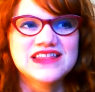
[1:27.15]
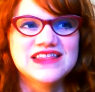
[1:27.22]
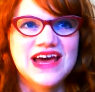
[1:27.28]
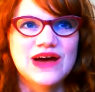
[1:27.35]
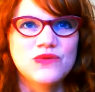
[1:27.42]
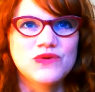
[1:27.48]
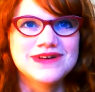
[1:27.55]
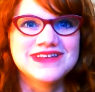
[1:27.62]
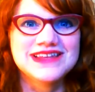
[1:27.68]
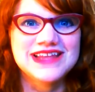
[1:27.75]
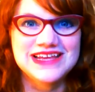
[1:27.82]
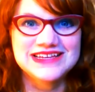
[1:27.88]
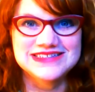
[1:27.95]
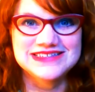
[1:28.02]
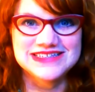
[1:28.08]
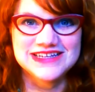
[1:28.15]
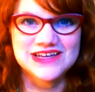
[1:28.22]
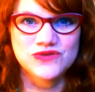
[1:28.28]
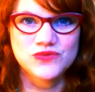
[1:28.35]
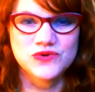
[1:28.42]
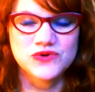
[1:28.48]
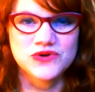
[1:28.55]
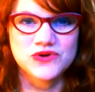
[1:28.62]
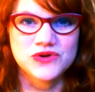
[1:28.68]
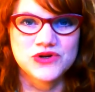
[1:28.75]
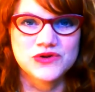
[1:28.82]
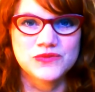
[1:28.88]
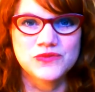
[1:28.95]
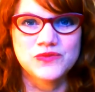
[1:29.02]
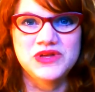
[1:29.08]
that we're lazy because
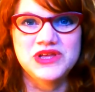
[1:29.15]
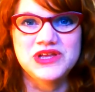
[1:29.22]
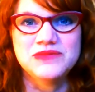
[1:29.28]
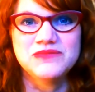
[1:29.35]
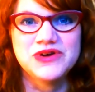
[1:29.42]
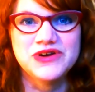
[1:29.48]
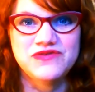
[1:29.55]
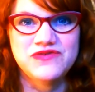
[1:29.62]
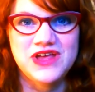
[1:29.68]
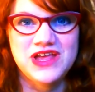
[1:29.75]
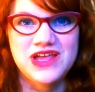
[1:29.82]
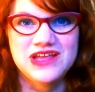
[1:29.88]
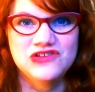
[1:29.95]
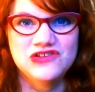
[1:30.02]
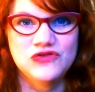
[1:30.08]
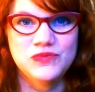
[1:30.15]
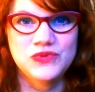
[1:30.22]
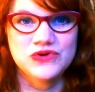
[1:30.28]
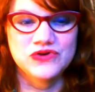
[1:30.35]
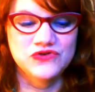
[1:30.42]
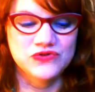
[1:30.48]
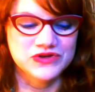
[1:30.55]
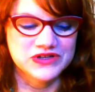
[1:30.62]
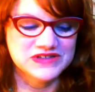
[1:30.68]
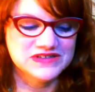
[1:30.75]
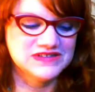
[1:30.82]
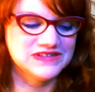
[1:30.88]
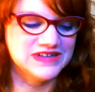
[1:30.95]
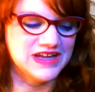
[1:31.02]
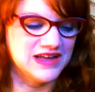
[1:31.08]
we're uh, being buffet
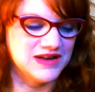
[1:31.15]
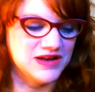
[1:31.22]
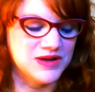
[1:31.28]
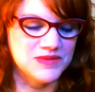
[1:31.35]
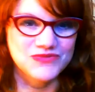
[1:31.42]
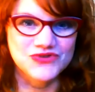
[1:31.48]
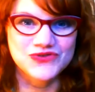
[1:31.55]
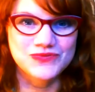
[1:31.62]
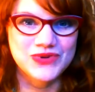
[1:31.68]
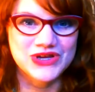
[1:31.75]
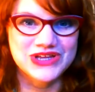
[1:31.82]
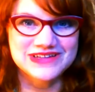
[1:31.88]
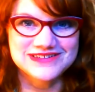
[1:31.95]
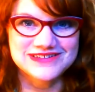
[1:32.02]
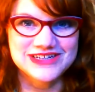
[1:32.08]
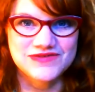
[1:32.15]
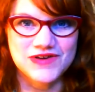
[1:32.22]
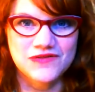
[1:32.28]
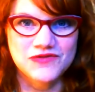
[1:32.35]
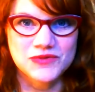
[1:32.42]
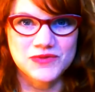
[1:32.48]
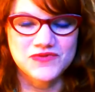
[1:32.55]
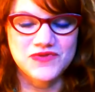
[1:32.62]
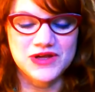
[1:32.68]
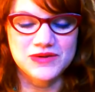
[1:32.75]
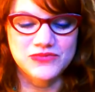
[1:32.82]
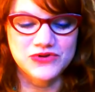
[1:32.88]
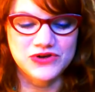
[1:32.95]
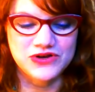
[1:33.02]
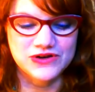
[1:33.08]
spiritualists and um, just picking stuff off the buffet
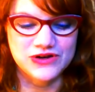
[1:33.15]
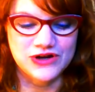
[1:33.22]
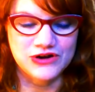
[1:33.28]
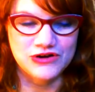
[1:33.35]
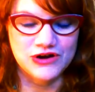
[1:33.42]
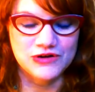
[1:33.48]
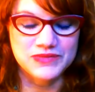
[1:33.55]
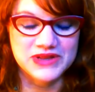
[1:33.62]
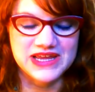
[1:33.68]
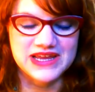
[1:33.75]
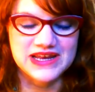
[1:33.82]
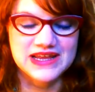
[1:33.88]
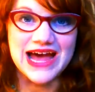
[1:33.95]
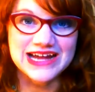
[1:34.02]
and putting it onto our plate.